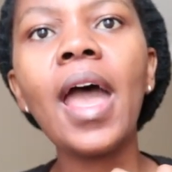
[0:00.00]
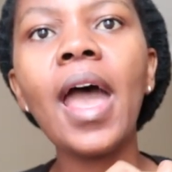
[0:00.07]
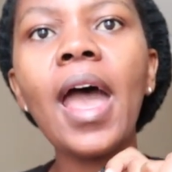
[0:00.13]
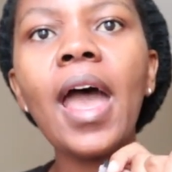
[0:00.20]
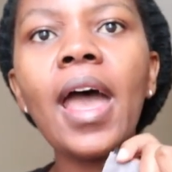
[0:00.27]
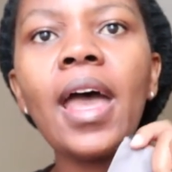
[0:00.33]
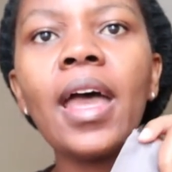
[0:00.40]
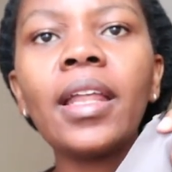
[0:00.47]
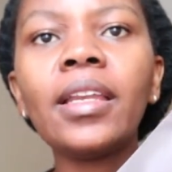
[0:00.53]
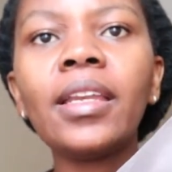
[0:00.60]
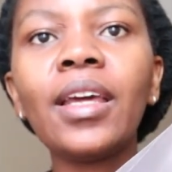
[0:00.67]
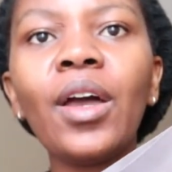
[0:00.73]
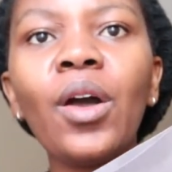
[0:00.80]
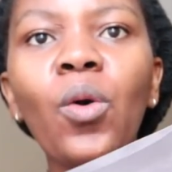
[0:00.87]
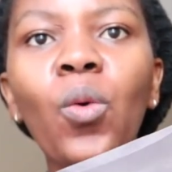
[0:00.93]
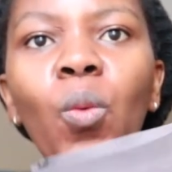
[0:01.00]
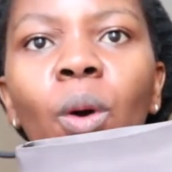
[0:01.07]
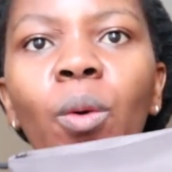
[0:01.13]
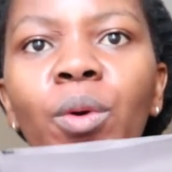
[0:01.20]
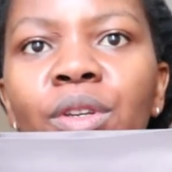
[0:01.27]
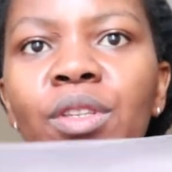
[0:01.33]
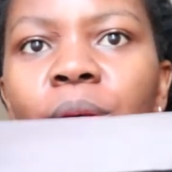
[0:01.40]
And what
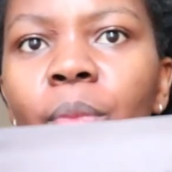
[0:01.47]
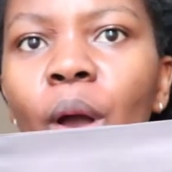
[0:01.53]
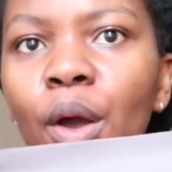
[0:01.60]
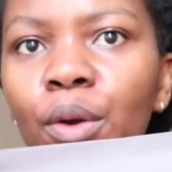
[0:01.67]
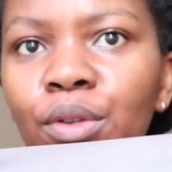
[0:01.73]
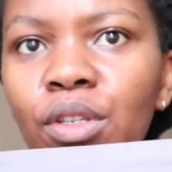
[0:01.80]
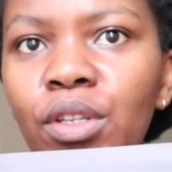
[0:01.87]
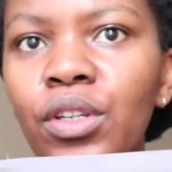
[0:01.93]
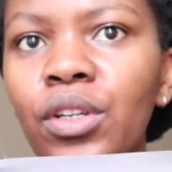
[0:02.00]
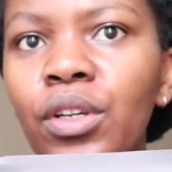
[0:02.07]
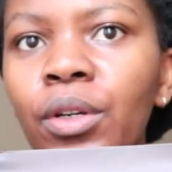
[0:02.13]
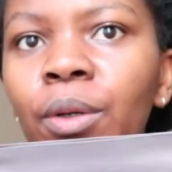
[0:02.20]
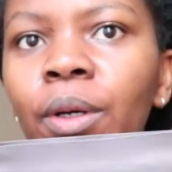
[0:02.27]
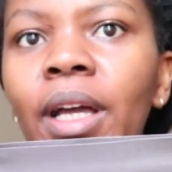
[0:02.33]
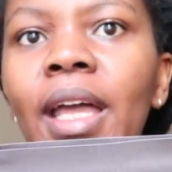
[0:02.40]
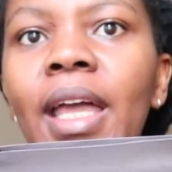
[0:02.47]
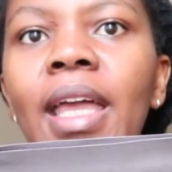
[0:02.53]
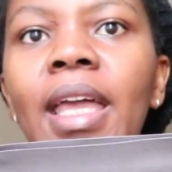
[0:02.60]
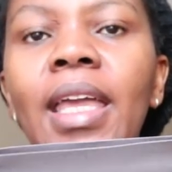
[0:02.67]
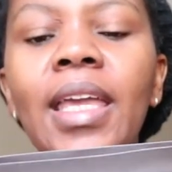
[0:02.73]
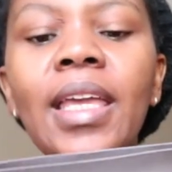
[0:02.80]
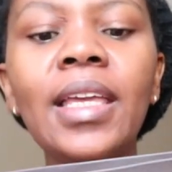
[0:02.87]
we're supposed to do
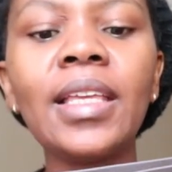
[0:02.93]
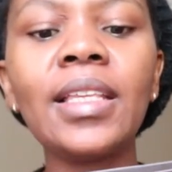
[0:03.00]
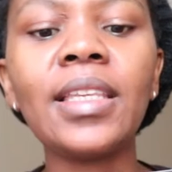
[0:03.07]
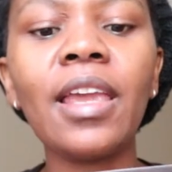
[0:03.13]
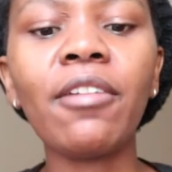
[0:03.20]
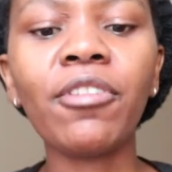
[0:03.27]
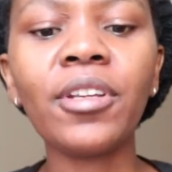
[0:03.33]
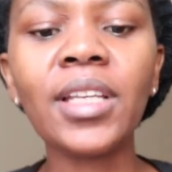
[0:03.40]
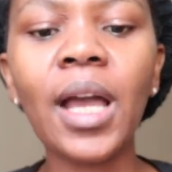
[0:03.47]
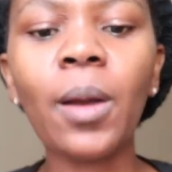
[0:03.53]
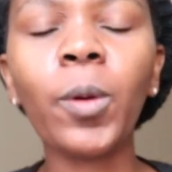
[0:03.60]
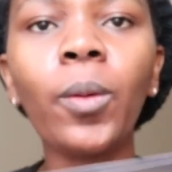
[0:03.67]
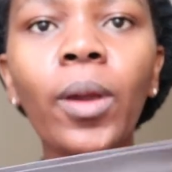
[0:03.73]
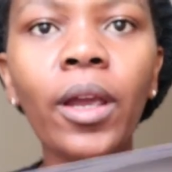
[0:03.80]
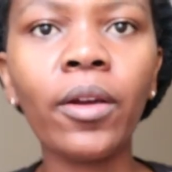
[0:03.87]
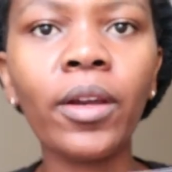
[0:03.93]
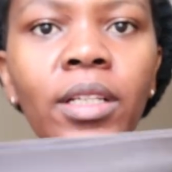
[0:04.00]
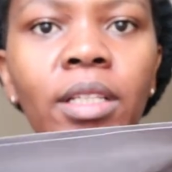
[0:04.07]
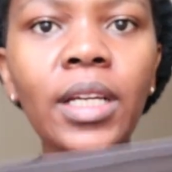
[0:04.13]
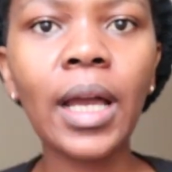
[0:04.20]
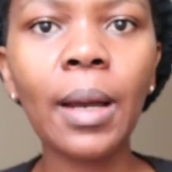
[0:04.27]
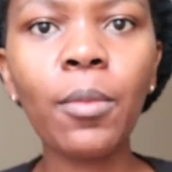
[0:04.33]
is every time we wear
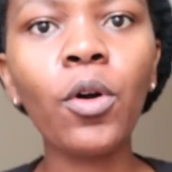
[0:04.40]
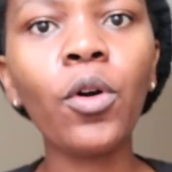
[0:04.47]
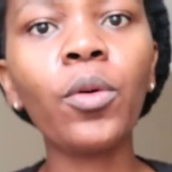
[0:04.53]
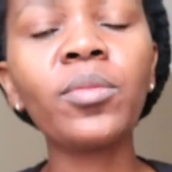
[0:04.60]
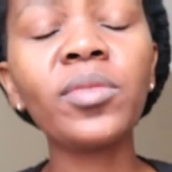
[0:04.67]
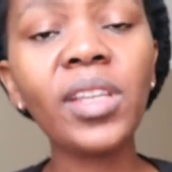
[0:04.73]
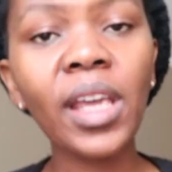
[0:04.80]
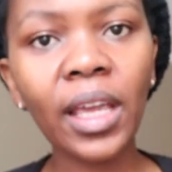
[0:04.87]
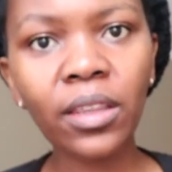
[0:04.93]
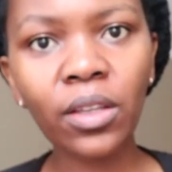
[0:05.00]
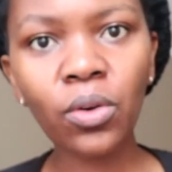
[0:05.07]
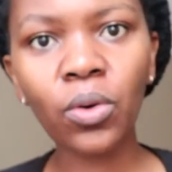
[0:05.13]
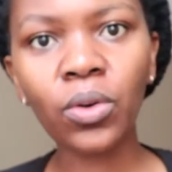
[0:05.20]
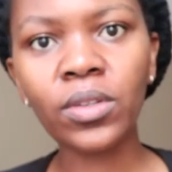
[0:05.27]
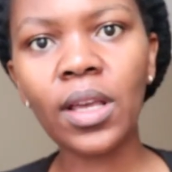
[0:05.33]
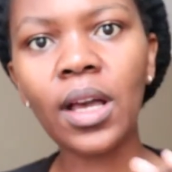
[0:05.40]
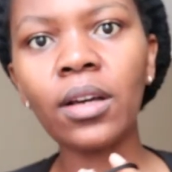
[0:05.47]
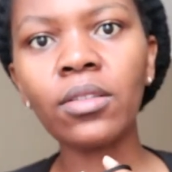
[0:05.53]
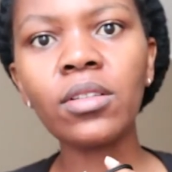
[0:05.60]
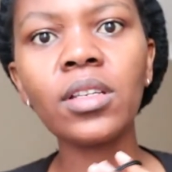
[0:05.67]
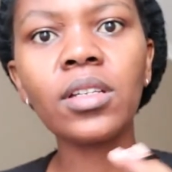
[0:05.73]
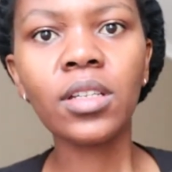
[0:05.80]
it, come home, take the gauze
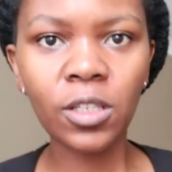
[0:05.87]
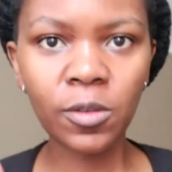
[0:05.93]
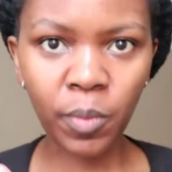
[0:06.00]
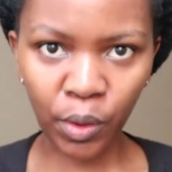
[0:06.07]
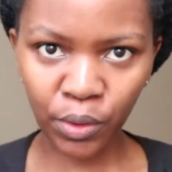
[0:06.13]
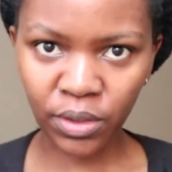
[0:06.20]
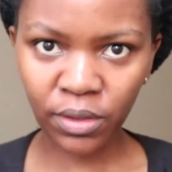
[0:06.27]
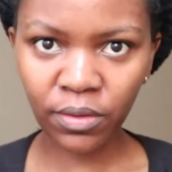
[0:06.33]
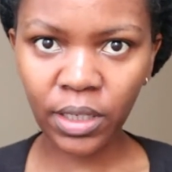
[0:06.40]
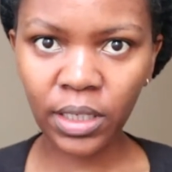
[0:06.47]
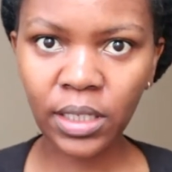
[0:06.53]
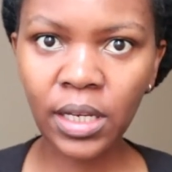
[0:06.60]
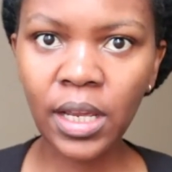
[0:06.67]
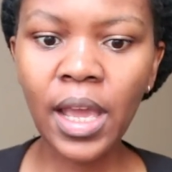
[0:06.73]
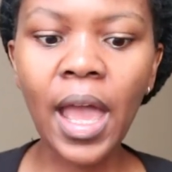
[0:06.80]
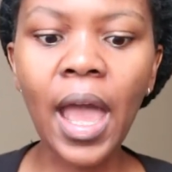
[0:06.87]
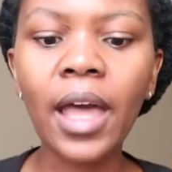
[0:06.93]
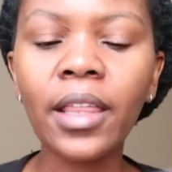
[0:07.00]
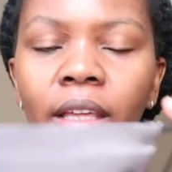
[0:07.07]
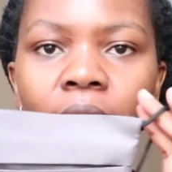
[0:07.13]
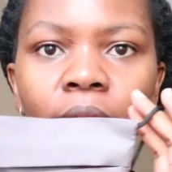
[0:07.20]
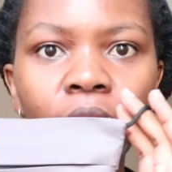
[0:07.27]
out, dispose of it,
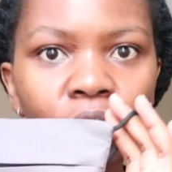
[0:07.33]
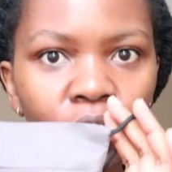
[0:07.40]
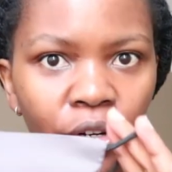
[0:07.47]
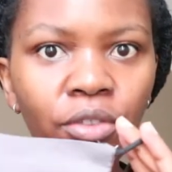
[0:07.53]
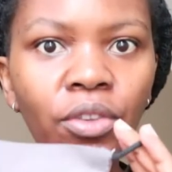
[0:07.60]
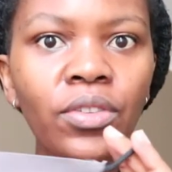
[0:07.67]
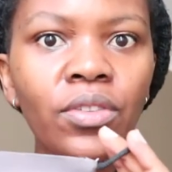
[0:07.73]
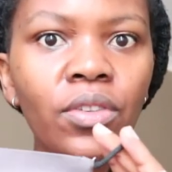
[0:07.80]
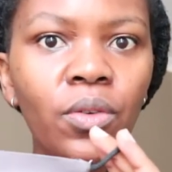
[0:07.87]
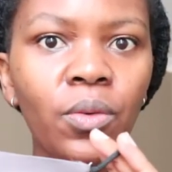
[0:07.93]
and then throw this in the